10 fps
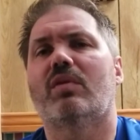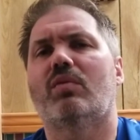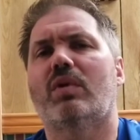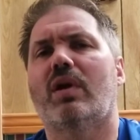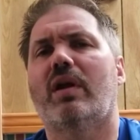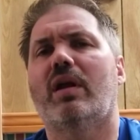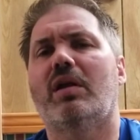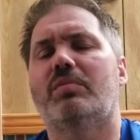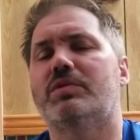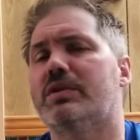We're not
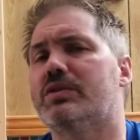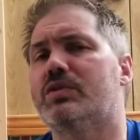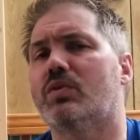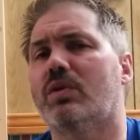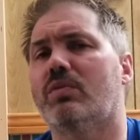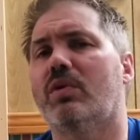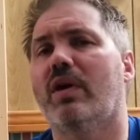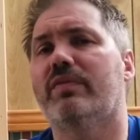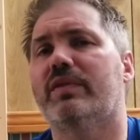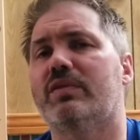100% sure. We'll
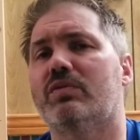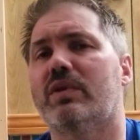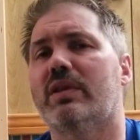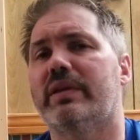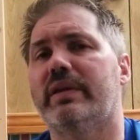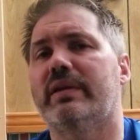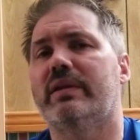have to really